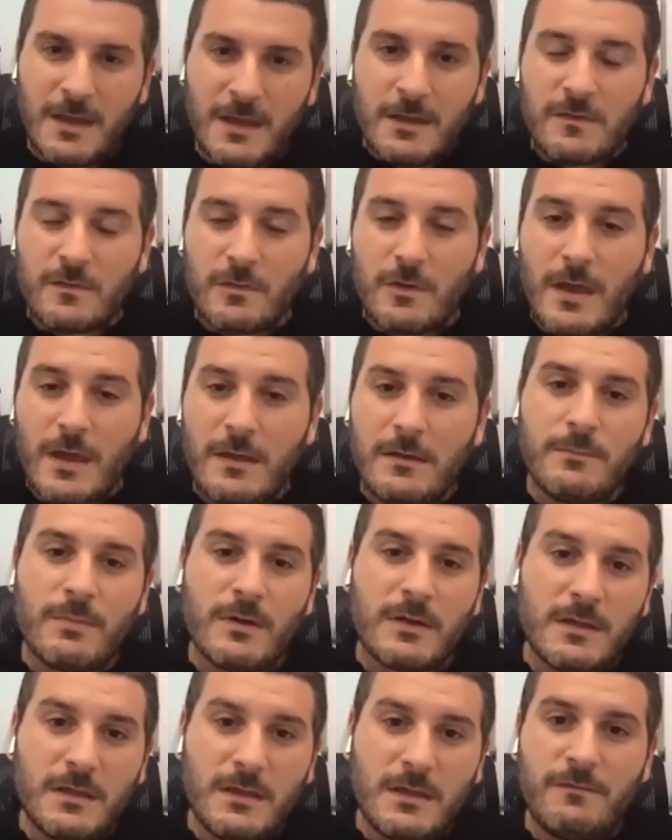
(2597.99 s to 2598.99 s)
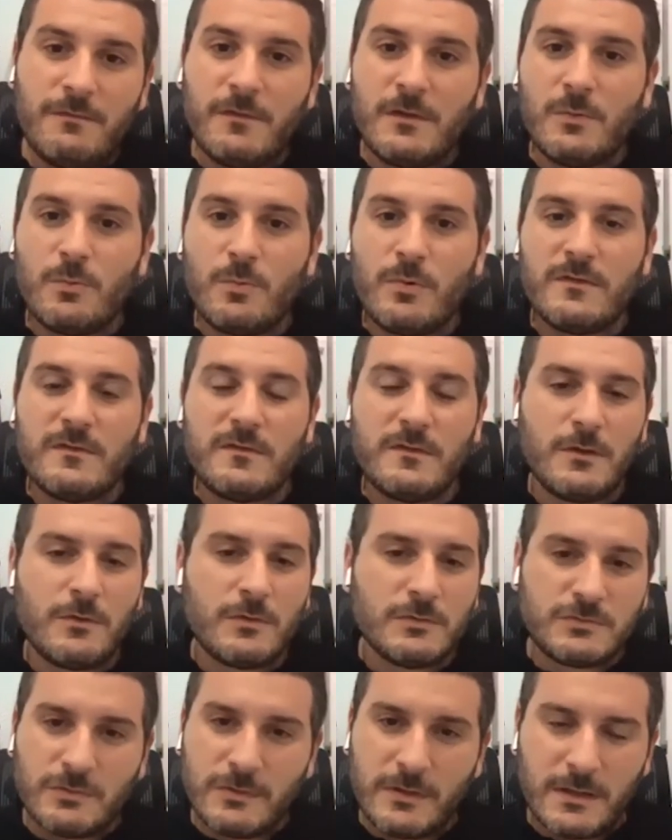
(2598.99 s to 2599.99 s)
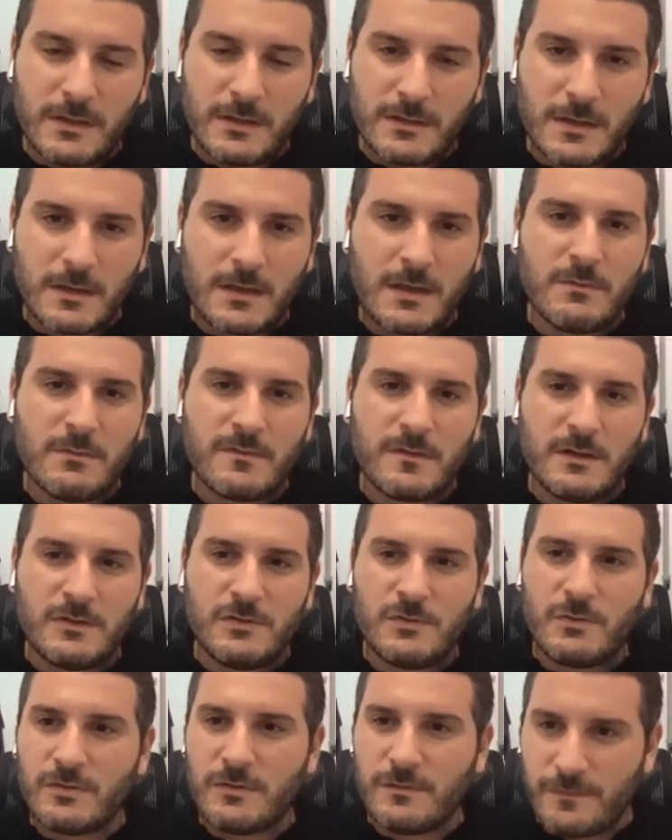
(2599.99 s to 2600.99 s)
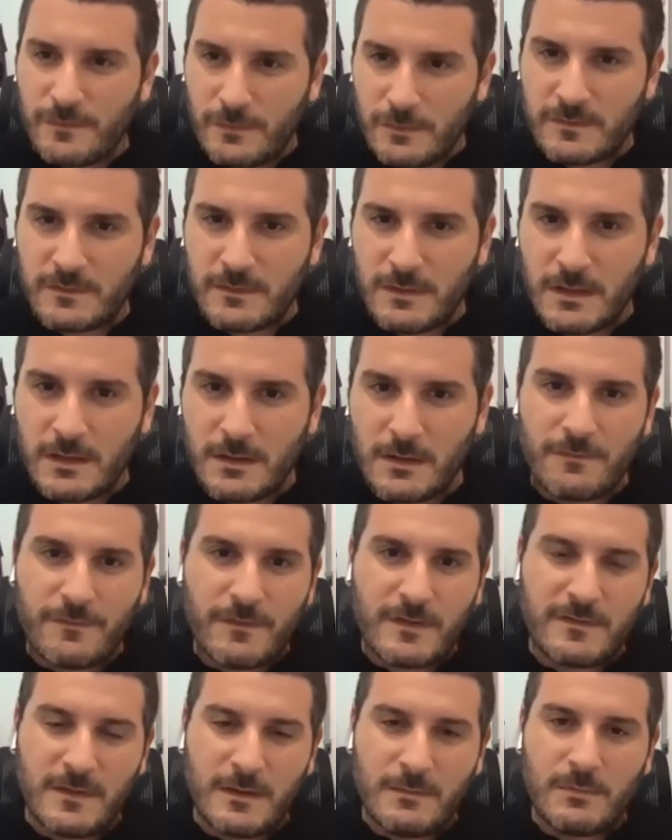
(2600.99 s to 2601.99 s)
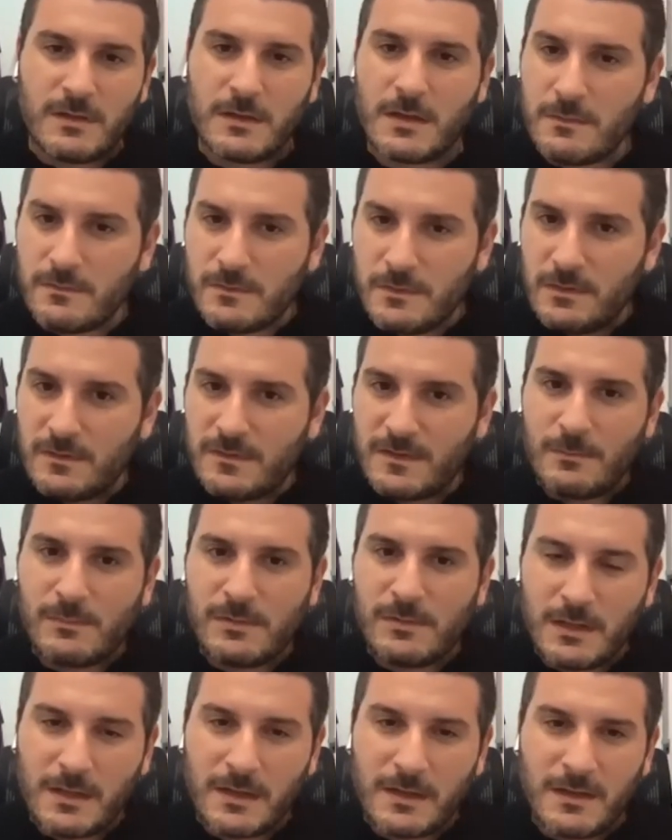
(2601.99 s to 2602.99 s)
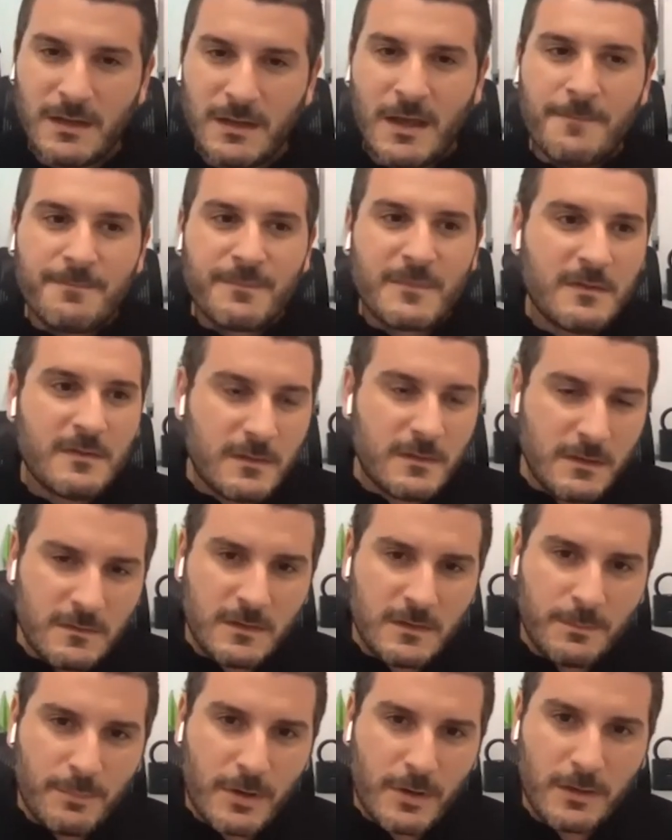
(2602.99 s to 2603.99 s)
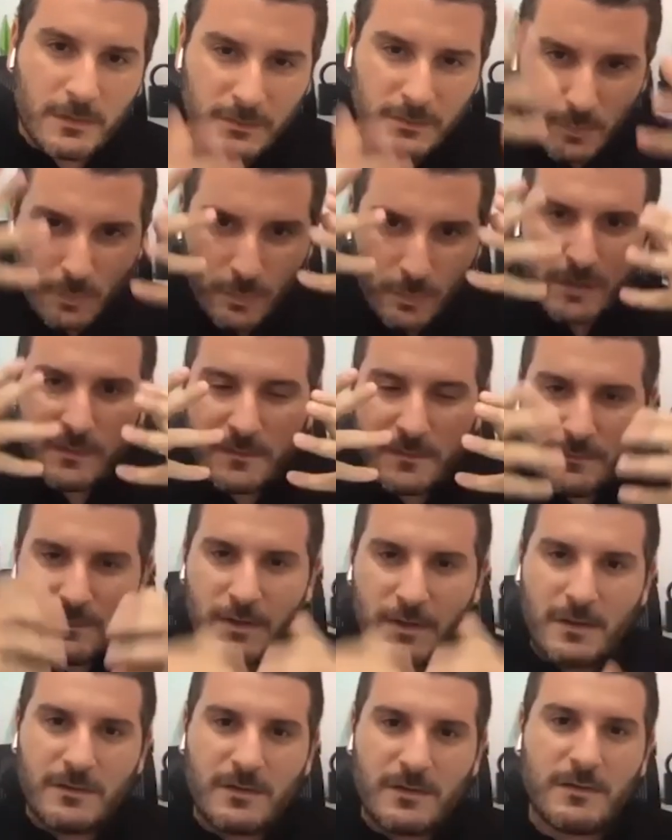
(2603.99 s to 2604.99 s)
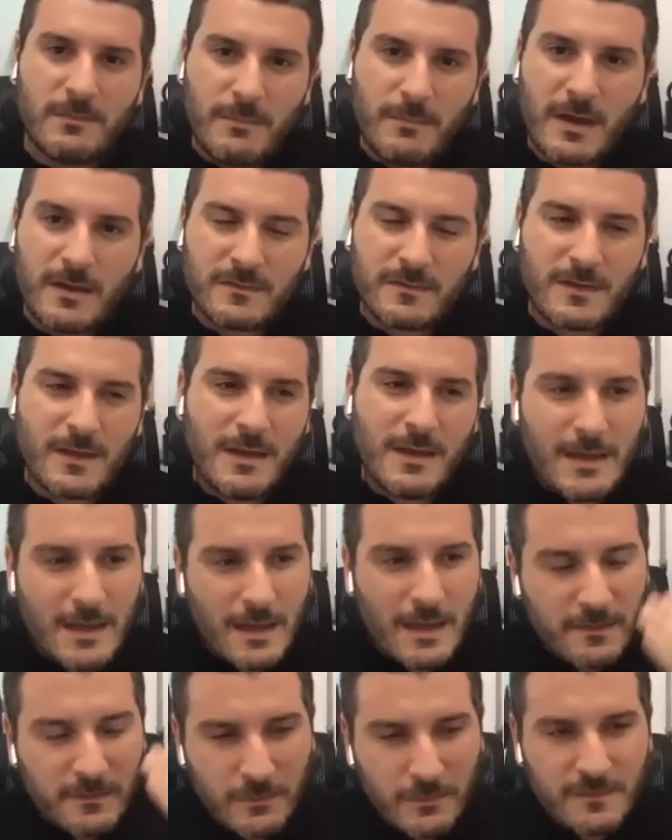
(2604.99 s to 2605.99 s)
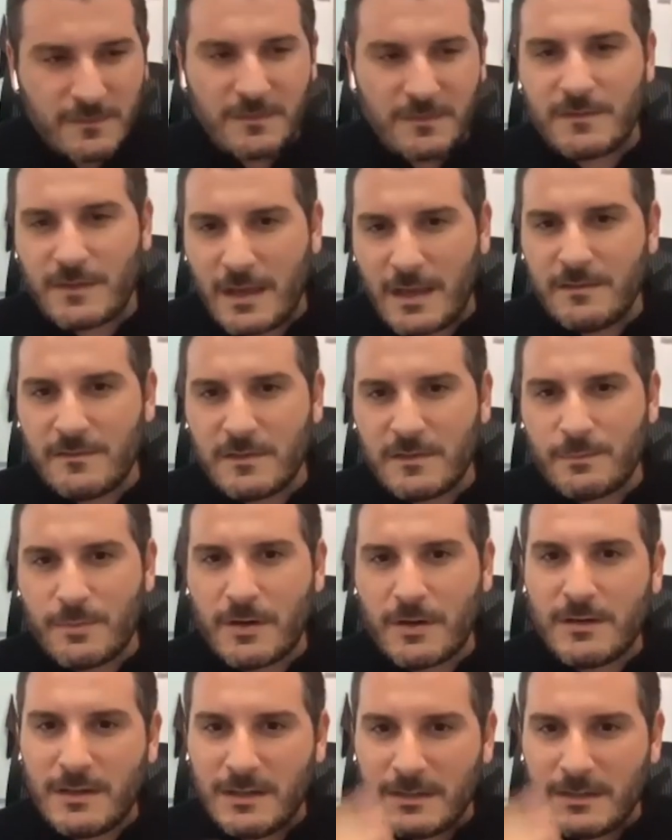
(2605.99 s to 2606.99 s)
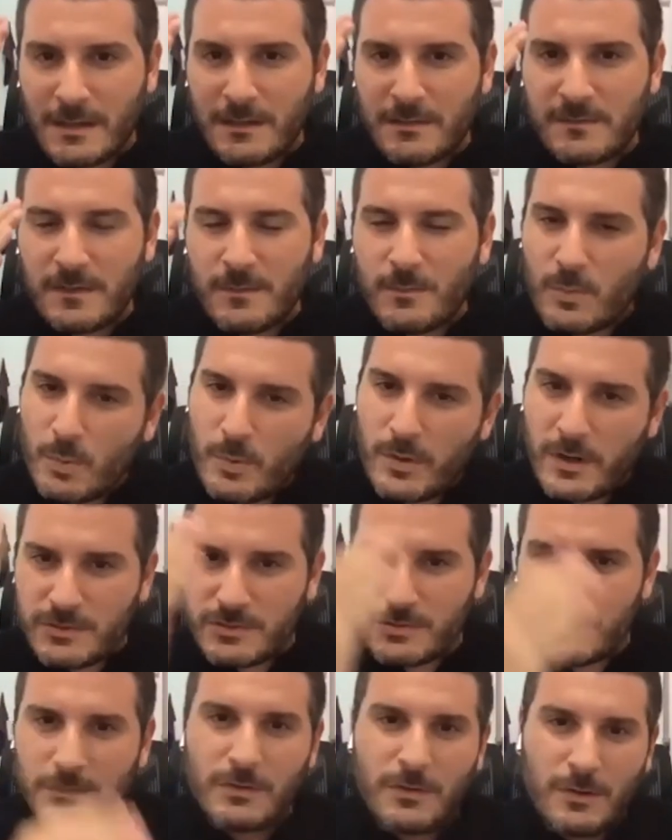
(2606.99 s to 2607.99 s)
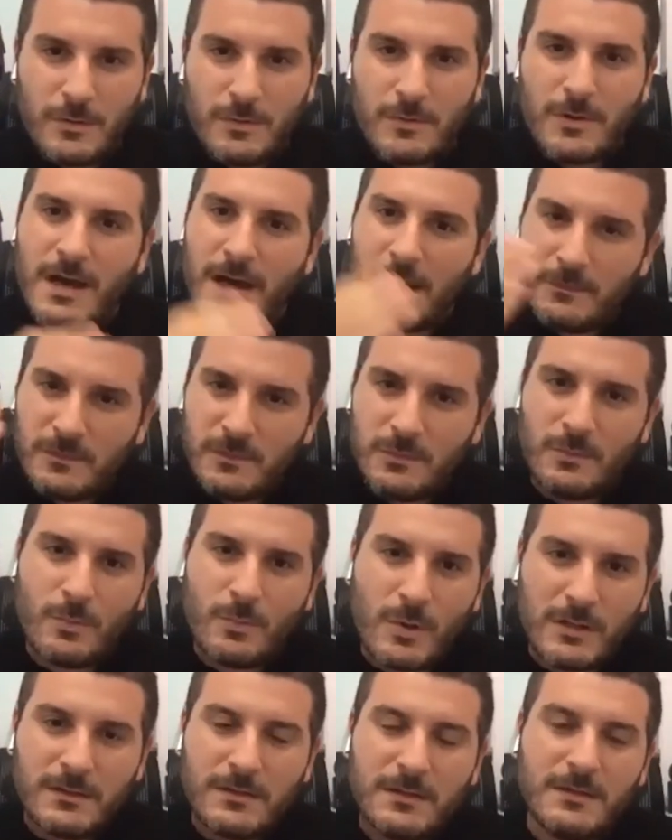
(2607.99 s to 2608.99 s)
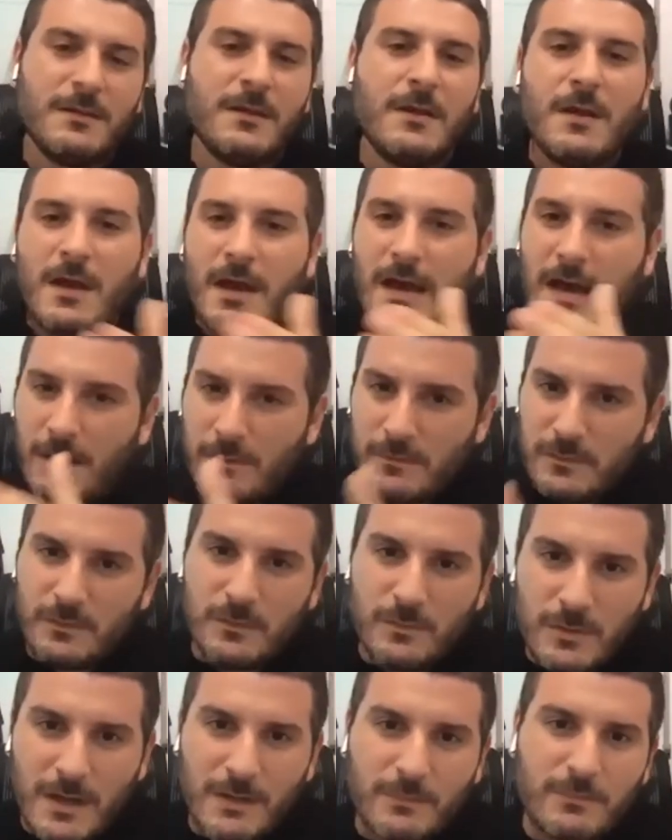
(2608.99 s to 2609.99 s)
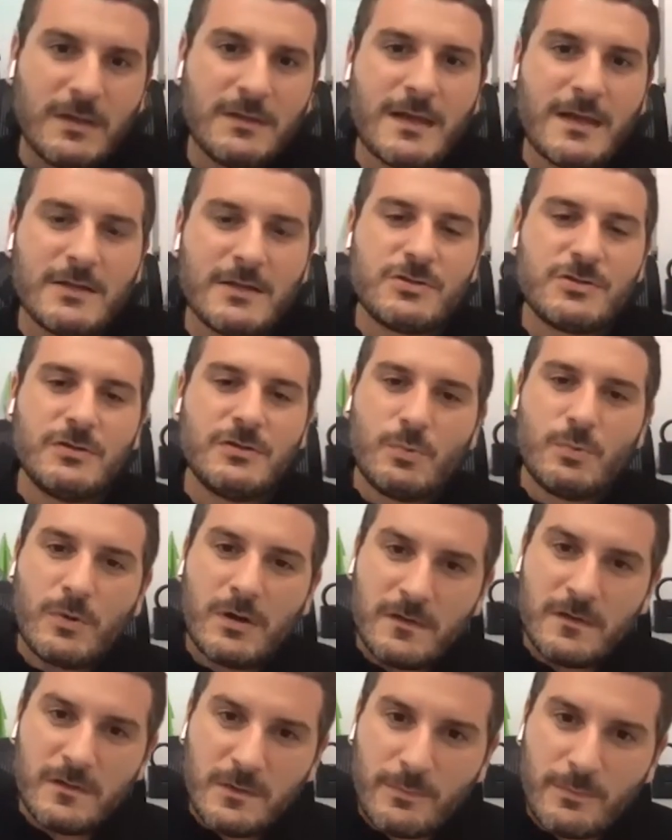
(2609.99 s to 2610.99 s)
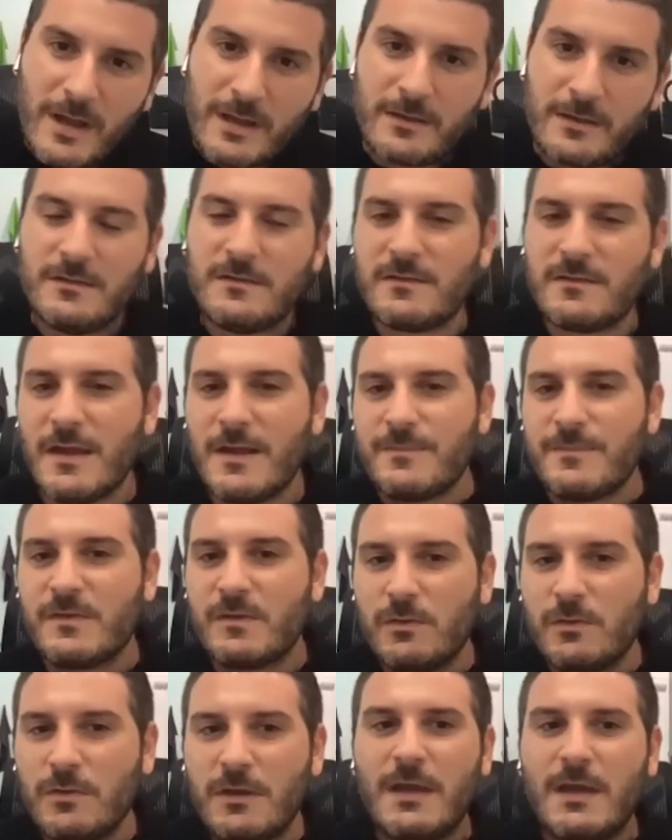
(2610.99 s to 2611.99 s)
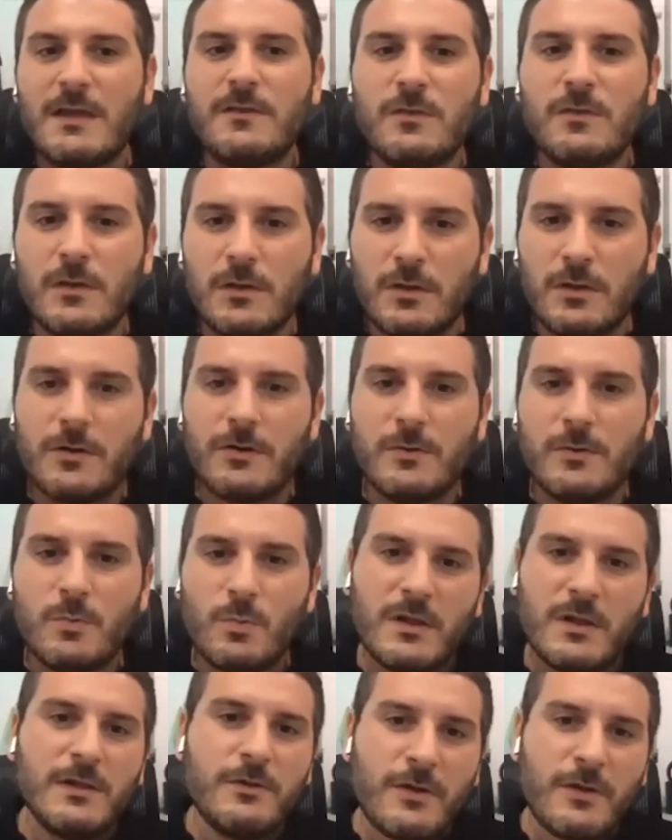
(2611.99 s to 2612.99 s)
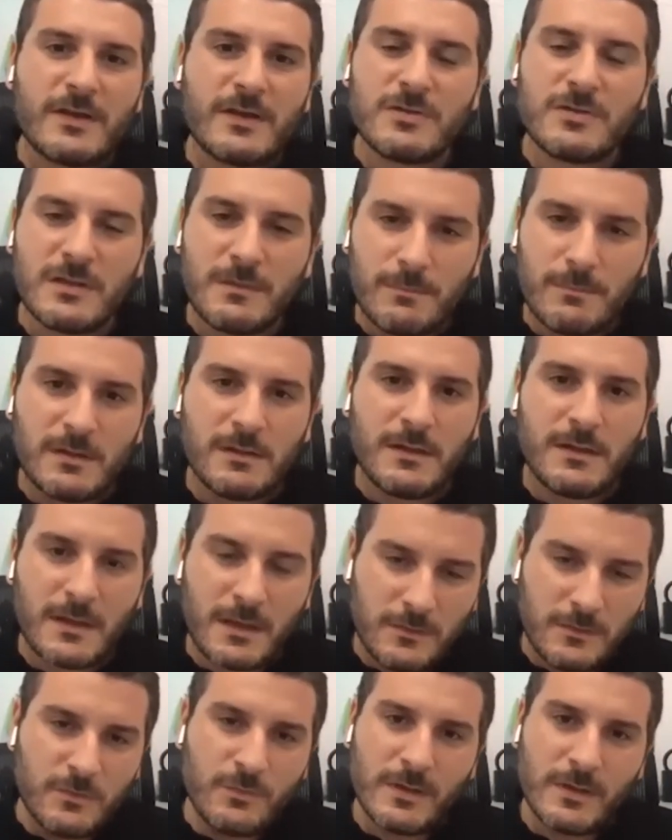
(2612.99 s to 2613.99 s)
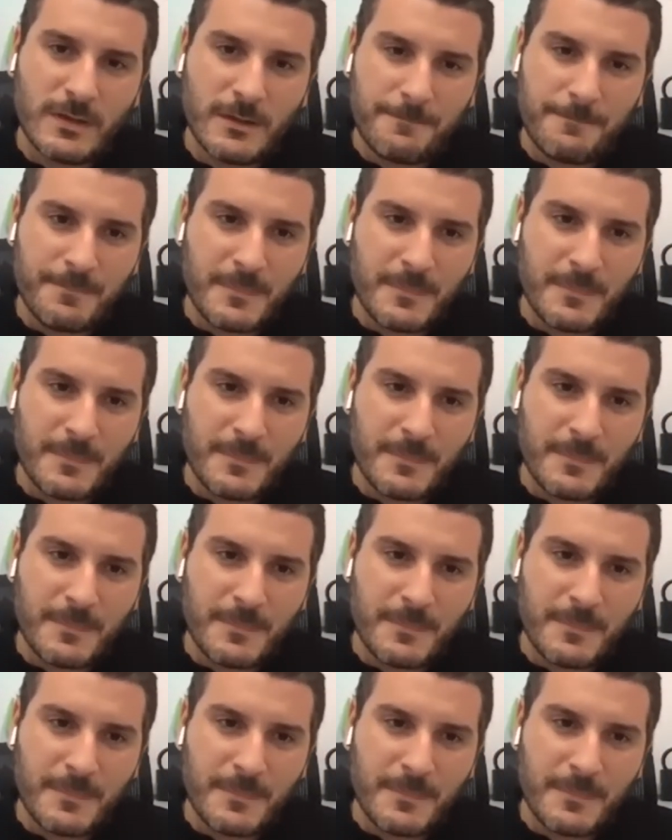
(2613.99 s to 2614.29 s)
So anybody, even with zero training, that comes in during the first day of assembly, comes to the assembly line, sees the part, wears the mask. As soon as he scans the part, it tells him where it should go, how to weld it, how to attach it, where are the brackets, so you get to learn while you're actually building and doing it.